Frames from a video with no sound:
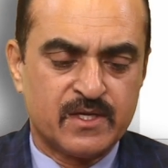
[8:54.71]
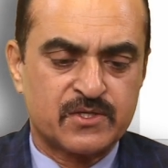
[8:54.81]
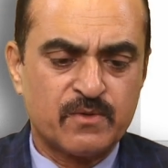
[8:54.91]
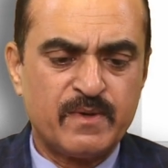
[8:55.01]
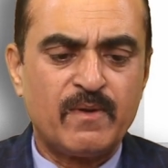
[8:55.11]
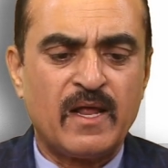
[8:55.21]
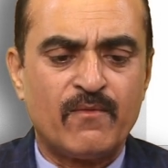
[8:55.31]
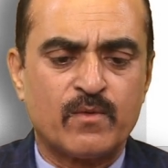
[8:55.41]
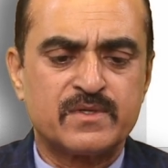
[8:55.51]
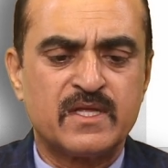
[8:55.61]
So, people
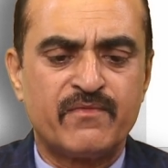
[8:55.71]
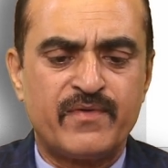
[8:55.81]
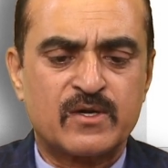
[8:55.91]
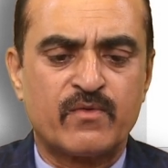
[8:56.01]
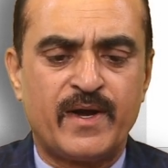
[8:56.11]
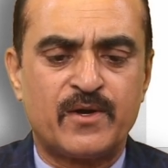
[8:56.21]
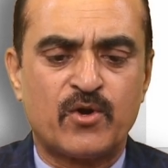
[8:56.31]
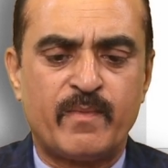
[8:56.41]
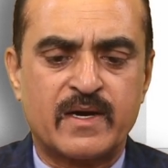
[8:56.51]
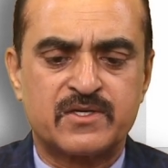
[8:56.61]
have observed the effect of
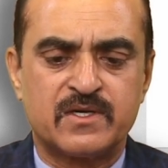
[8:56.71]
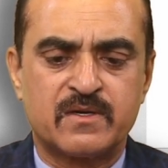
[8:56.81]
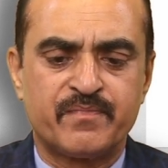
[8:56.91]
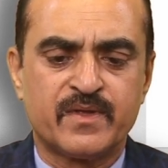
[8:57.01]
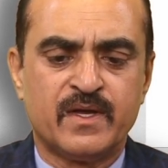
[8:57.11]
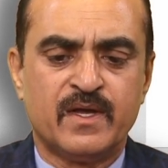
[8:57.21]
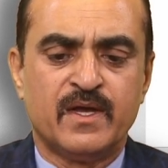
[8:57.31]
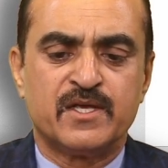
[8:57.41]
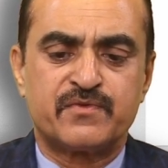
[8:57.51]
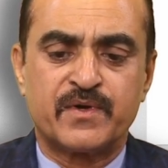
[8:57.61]
Enterobacter,
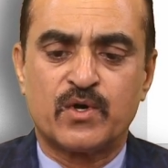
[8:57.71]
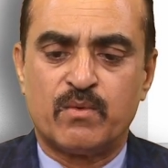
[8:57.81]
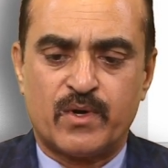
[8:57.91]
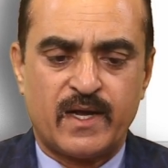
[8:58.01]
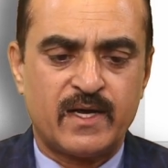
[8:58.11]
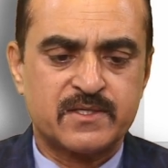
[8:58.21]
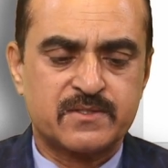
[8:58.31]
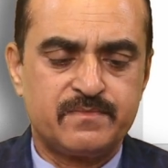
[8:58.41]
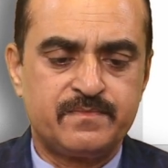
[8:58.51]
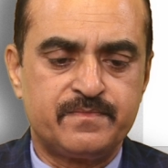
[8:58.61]
Sphingomonas,
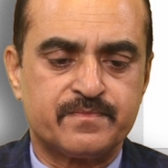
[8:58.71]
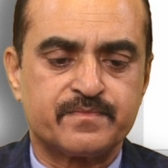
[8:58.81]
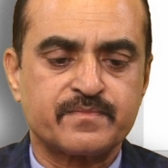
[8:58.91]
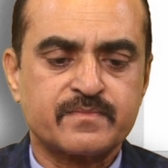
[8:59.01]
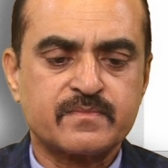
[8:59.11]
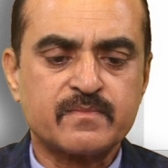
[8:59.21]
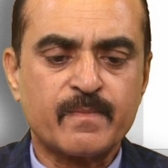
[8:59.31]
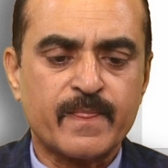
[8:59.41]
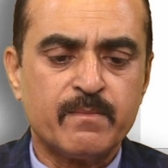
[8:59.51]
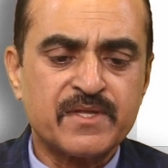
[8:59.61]

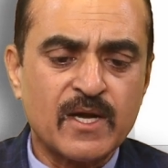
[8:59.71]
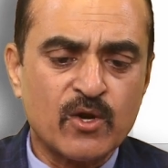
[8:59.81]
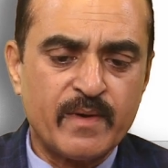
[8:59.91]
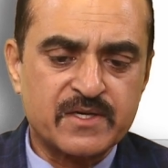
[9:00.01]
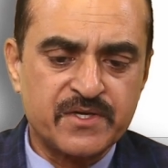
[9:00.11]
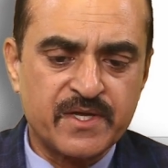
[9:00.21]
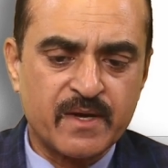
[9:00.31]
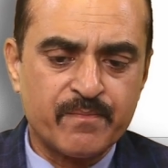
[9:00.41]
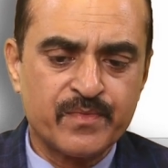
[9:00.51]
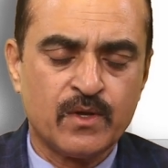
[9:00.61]

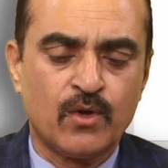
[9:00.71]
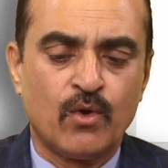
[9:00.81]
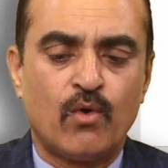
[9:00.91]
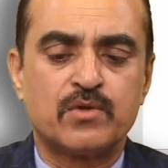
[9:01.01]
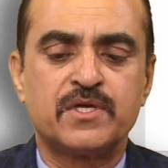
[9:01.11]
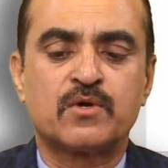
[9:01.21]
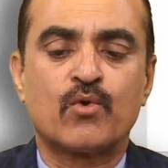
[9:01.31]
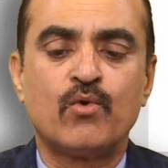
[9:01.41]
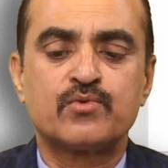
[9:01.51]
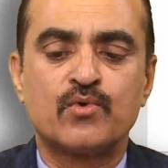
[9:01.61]
Methylobacterium on the
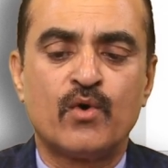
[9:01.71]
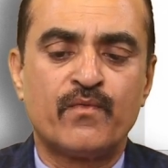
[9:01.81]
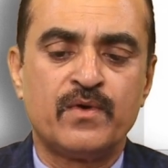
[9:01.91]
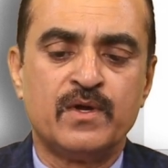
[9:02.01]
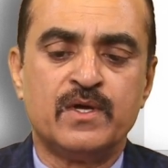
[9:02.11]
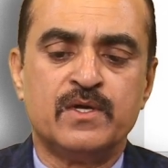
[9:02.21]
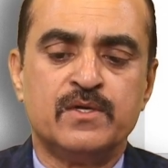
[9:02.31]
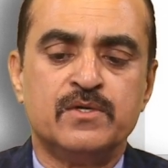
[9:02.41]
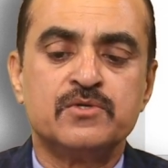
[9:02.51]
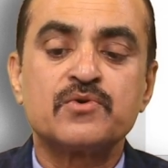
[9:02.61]
growth of
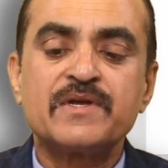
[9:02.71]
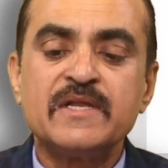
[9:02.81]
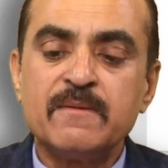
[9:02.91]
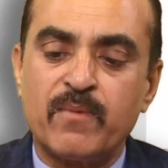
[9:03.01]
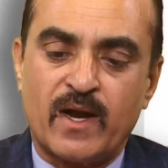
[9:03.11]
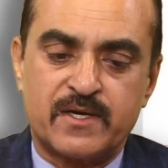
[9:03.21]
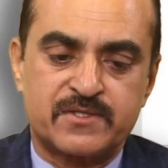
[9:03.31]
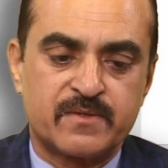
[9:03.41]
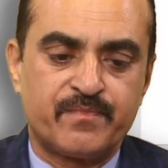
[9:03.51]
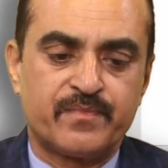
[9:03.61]
zucchini plants